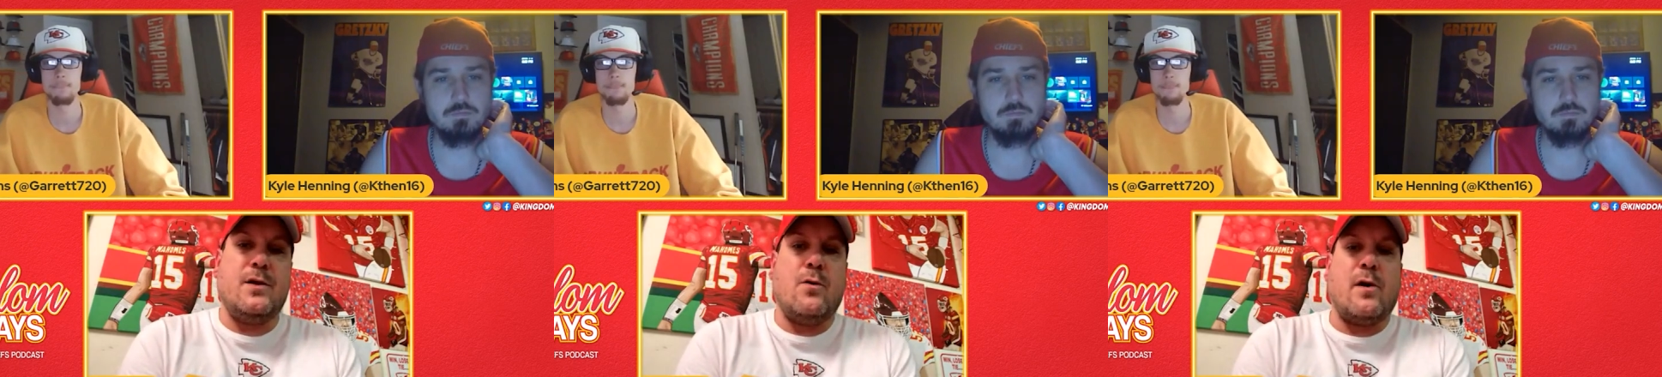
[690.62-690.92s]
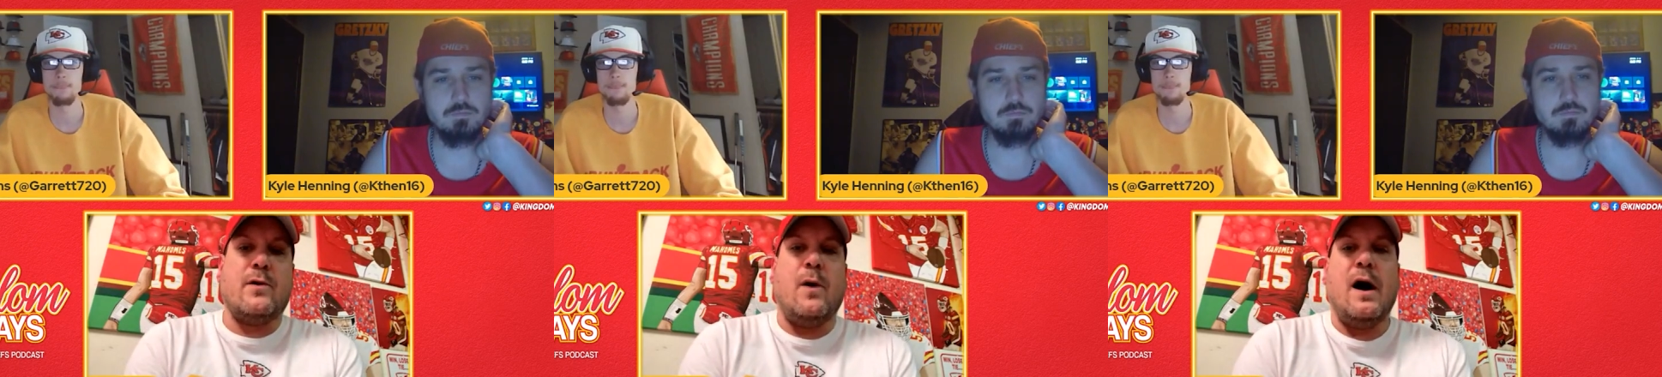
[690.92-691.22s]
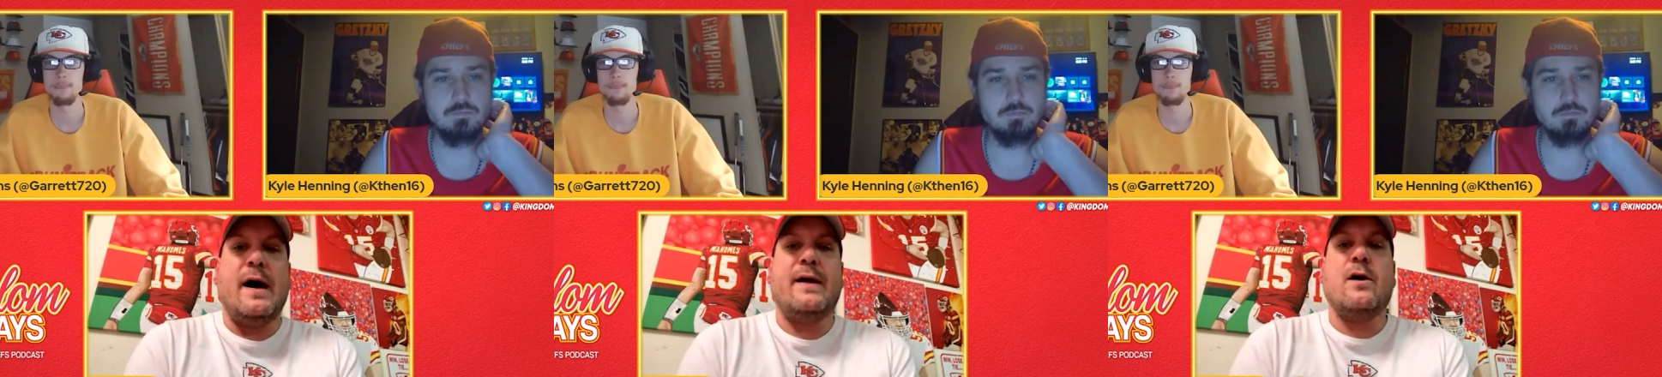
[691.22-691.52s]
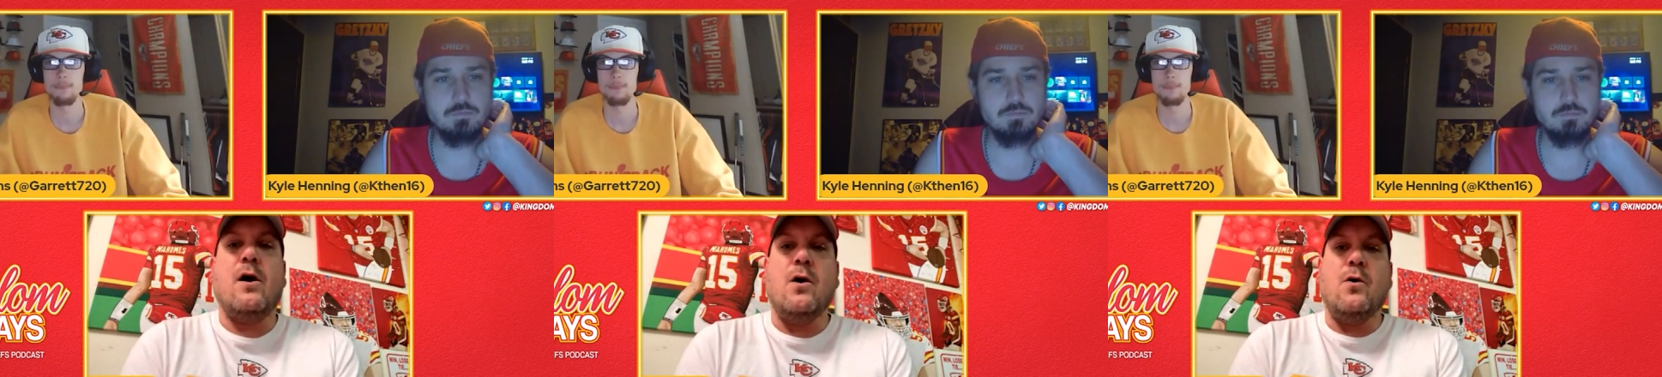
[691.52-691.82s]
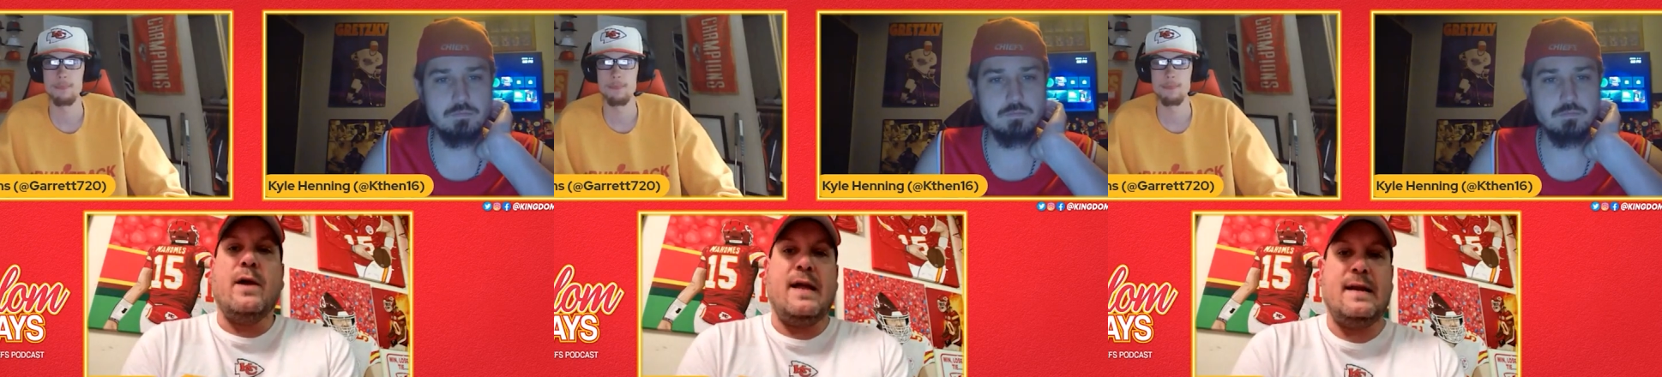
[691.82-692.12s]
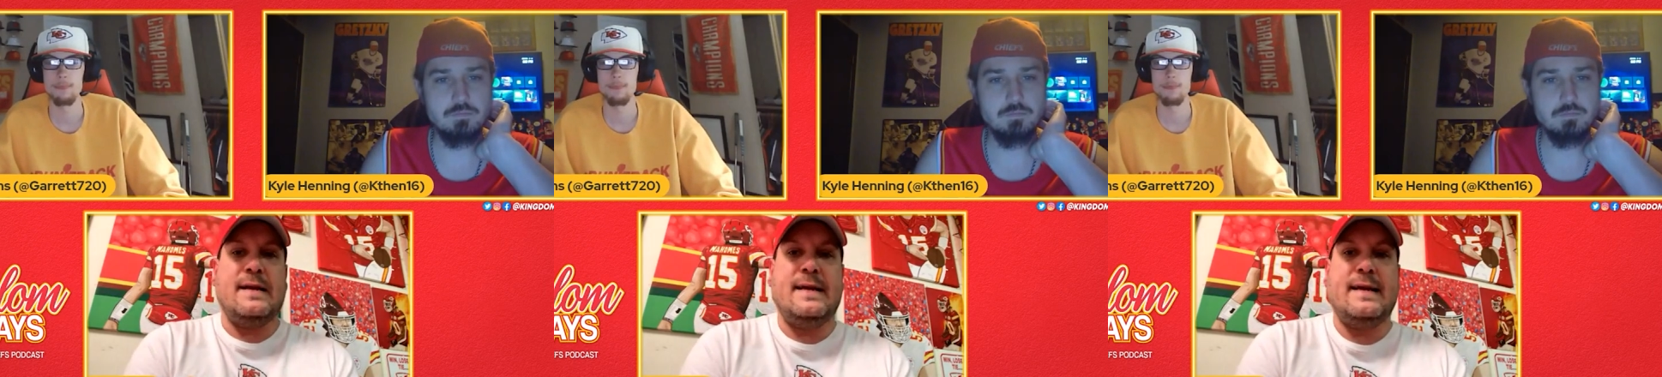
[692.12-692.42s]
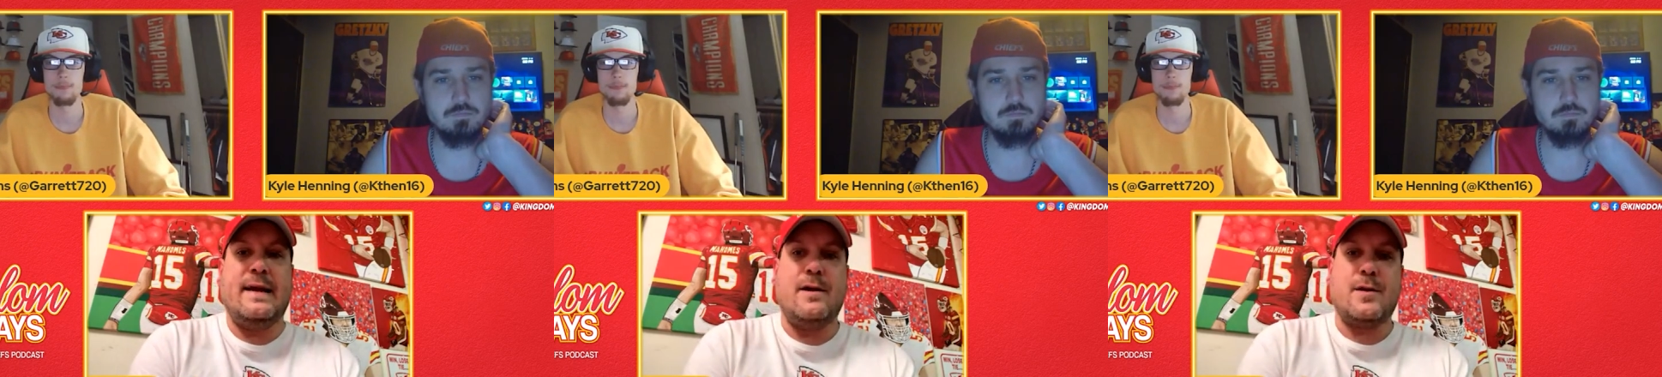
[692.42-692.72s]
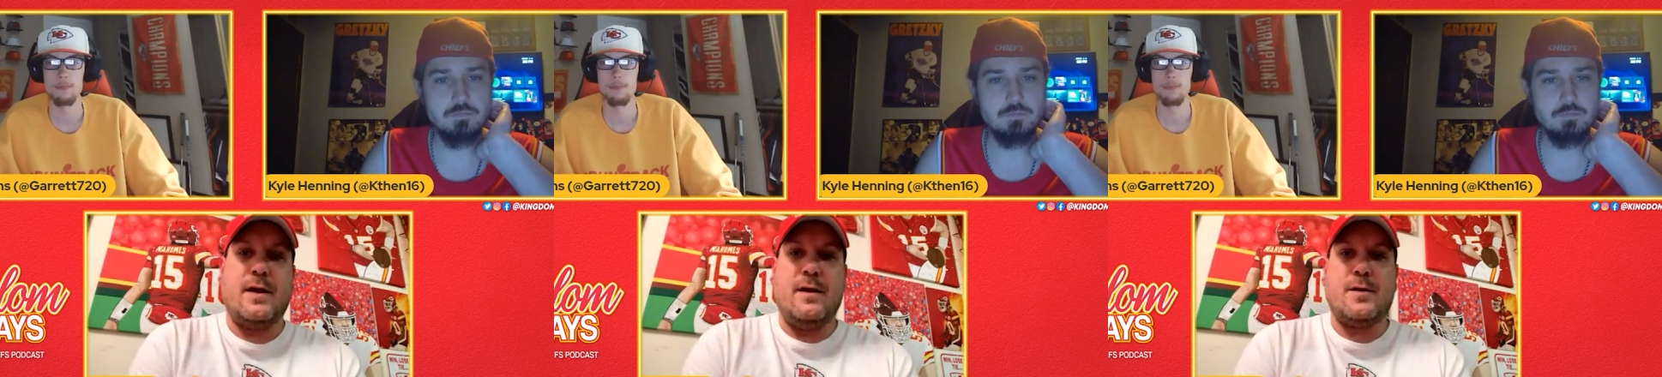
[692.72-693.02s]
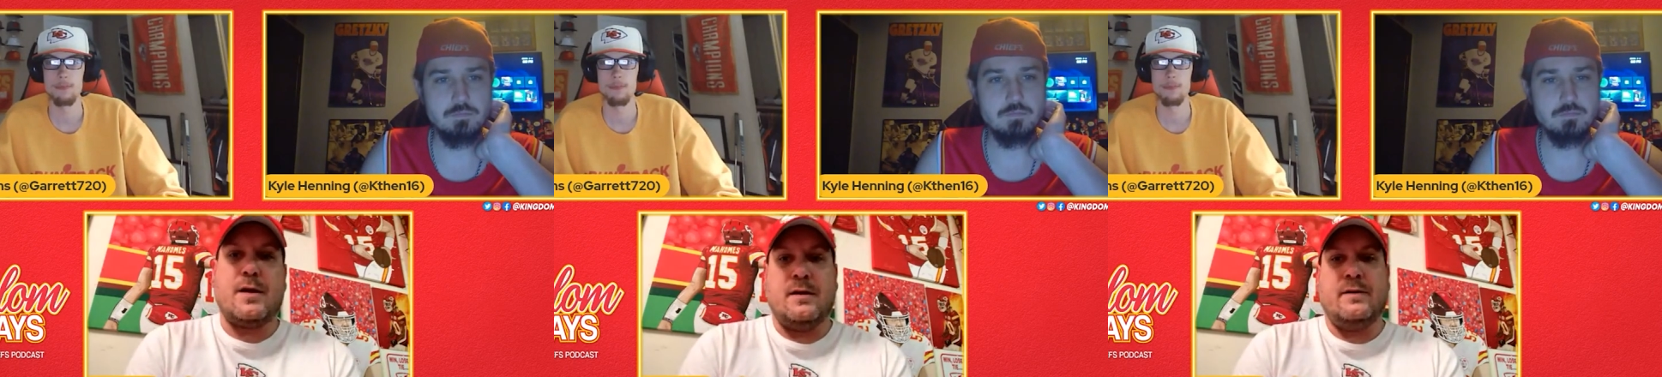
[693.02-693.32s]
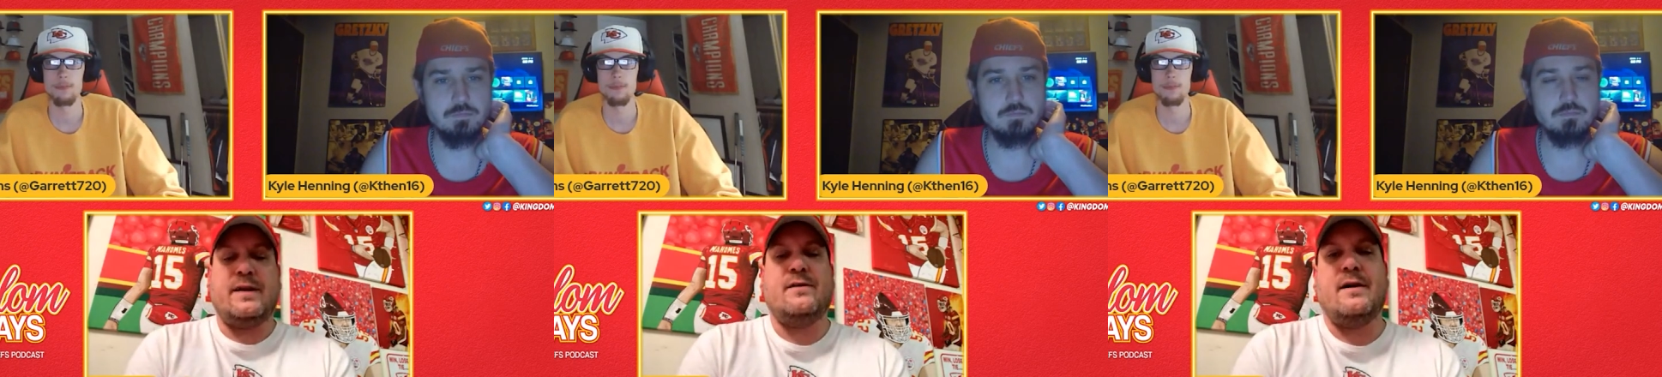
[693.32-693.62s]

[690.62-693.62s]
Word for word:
Speaker 1: Coreyoness, kind of like your